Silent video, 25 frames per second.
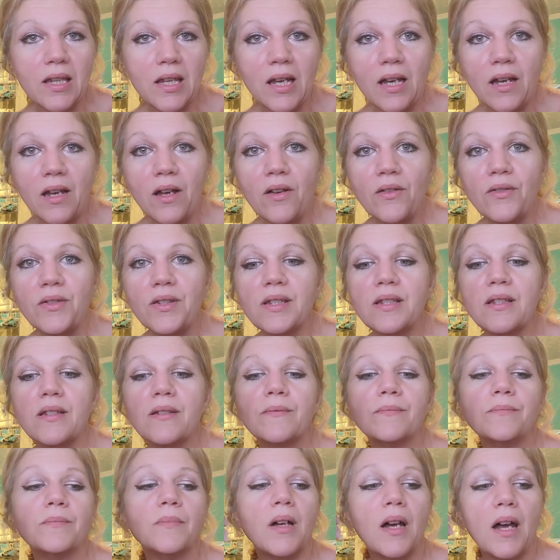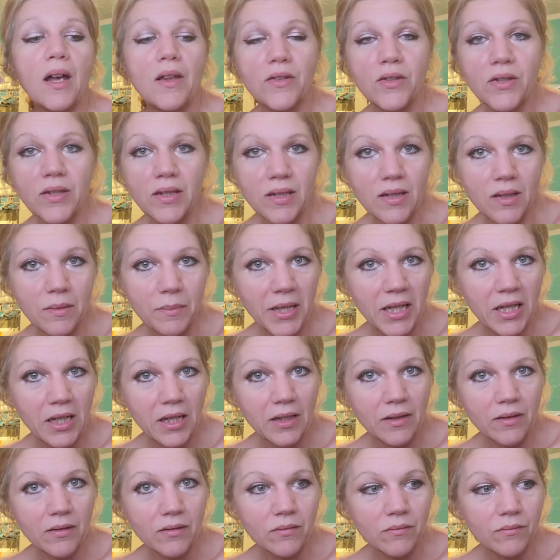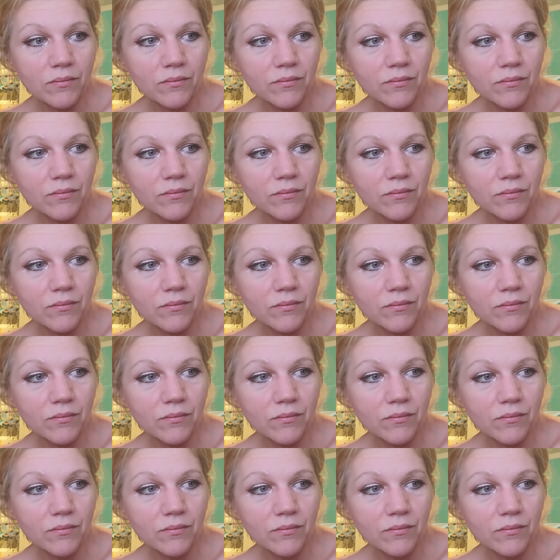the house, other than the bacon,